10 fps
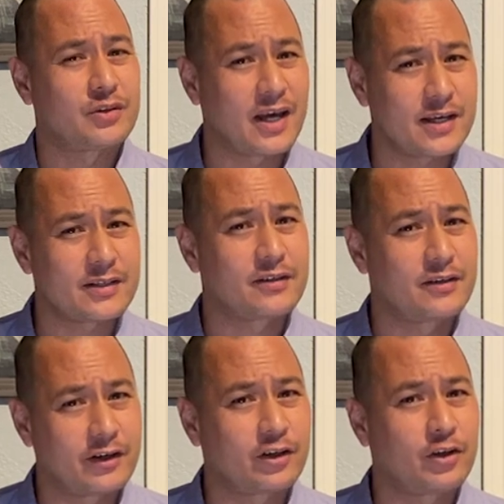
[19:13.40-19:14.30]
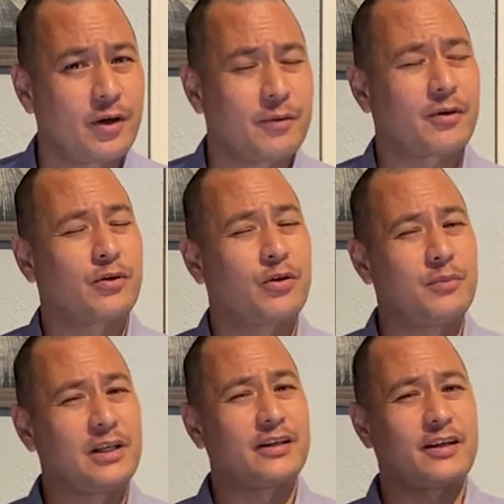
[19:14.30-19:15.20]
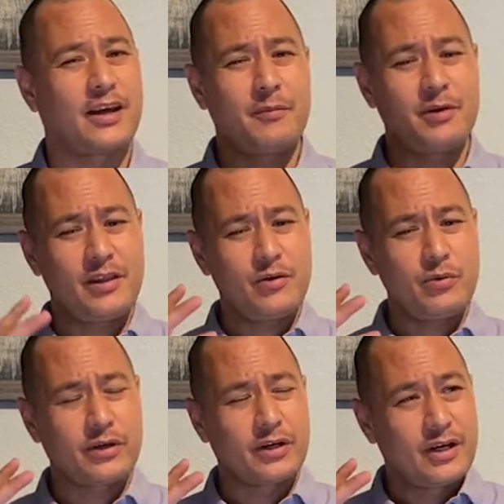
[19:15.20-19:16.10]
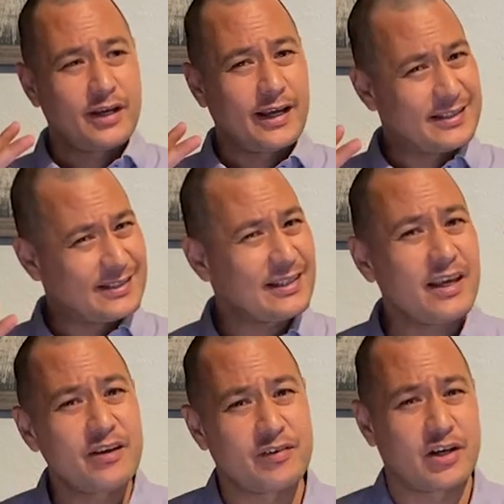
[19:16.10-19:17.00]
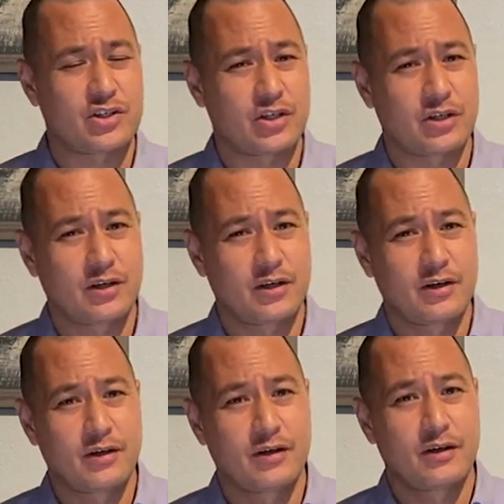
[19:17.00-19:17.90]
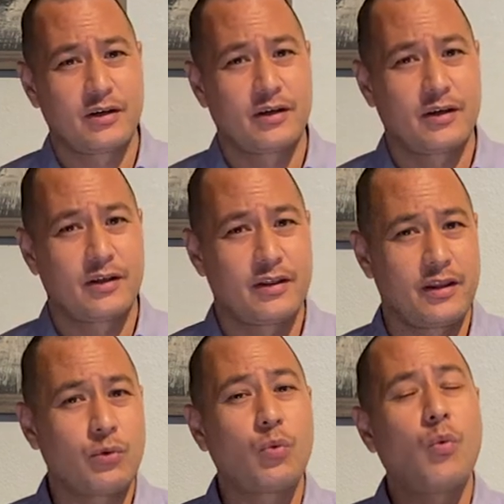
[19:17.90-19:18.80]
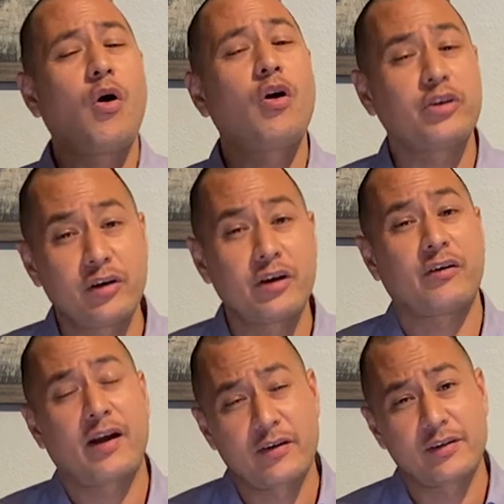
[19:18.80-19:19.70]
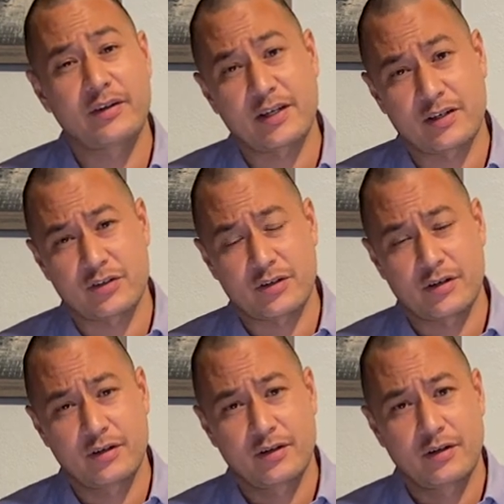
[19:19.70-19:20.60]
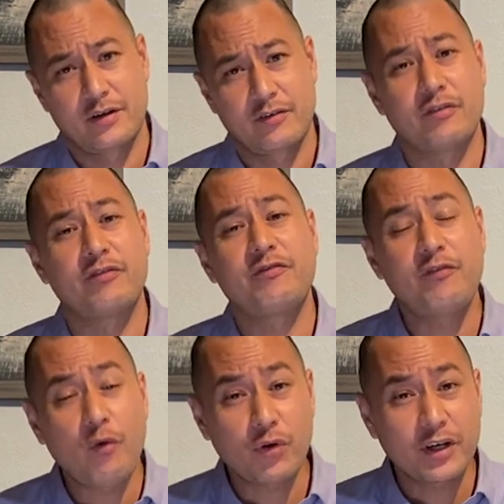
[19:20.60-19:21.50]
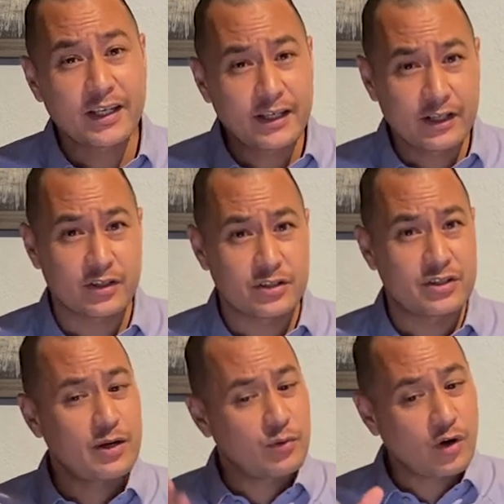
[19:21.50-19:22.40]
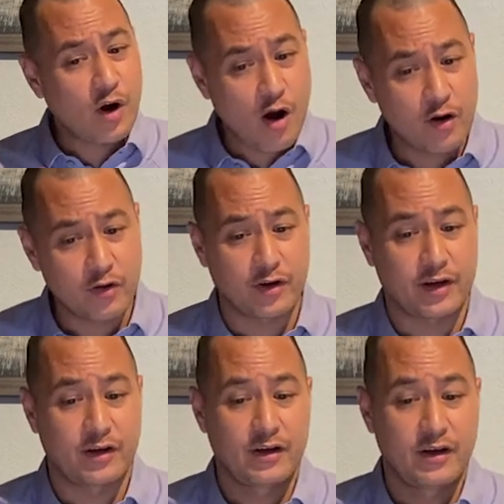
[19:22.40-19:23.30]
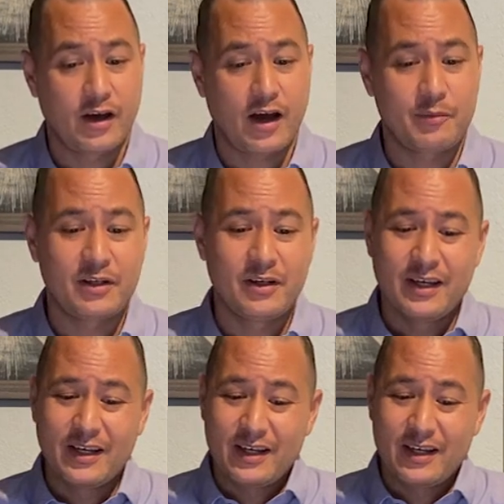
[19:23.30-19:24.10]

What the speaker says: to test their humility? I mean, they were a slave nation. They were wandering around the desert for 40 years. They were hungry. I mean,